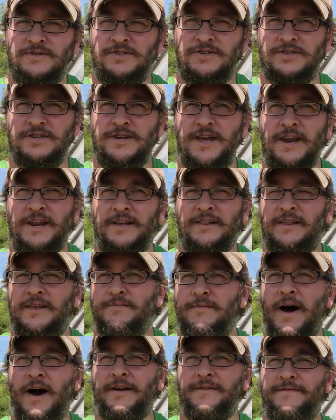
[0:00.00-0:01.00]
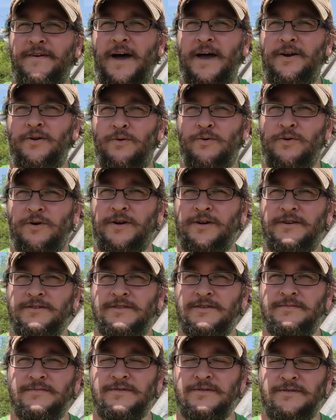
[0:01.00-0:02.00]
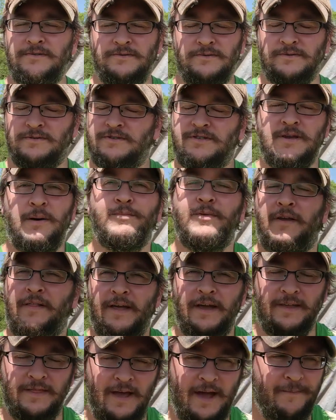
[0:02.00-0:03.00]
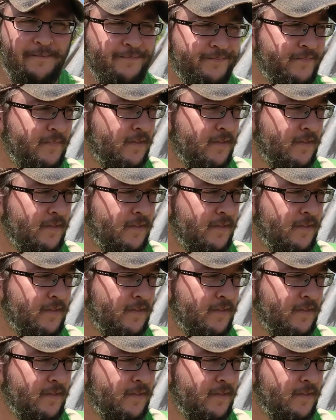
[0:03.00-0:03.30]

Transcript: Genetically Modified Organisms," or something like that.